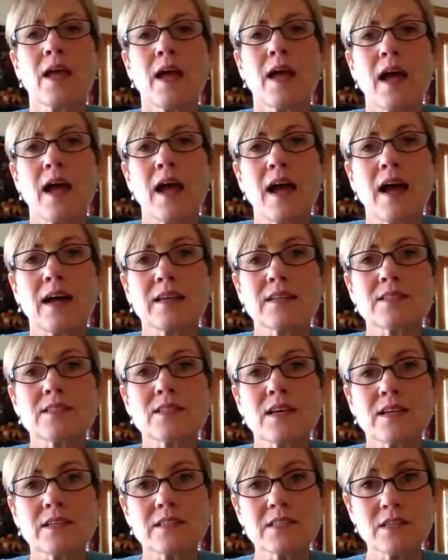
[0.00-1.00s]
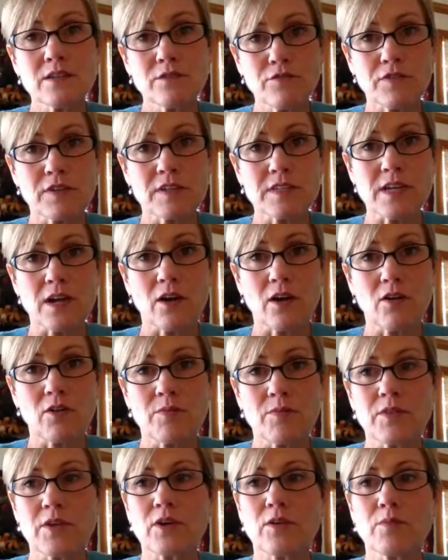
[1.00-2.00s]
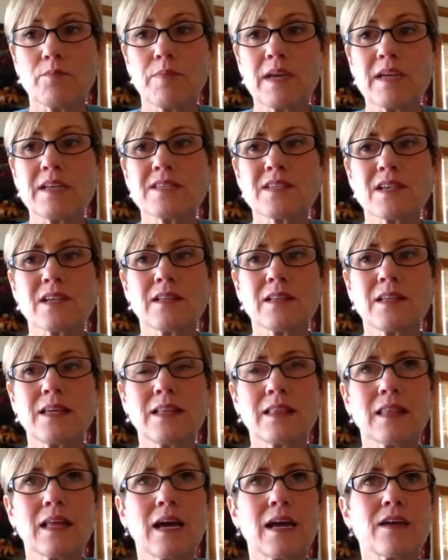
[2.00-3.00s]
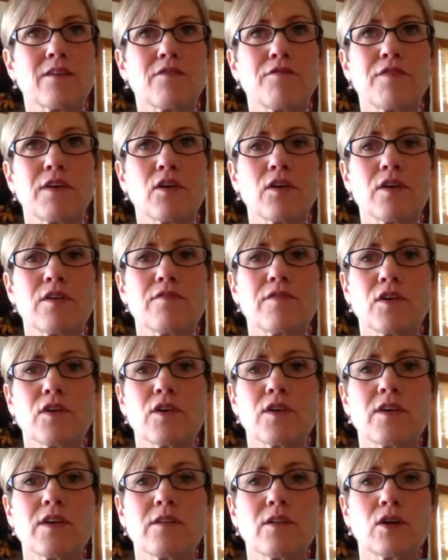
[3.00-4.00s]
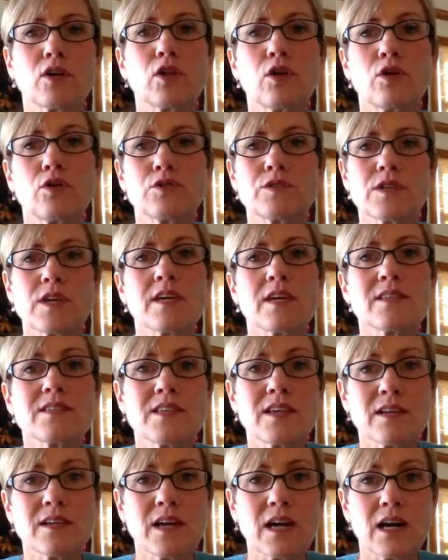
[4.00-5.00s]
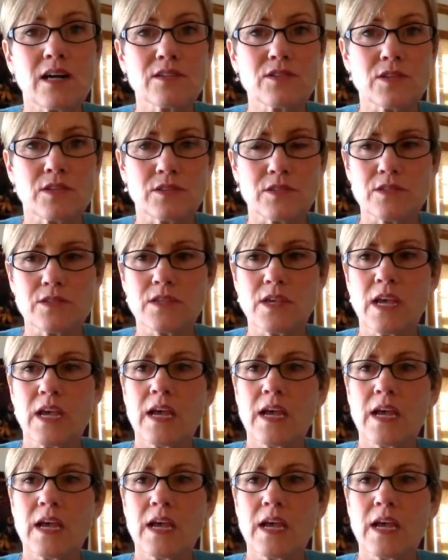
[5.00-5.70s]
as a Zinfandel. They're basically like very, very close kissing cousins.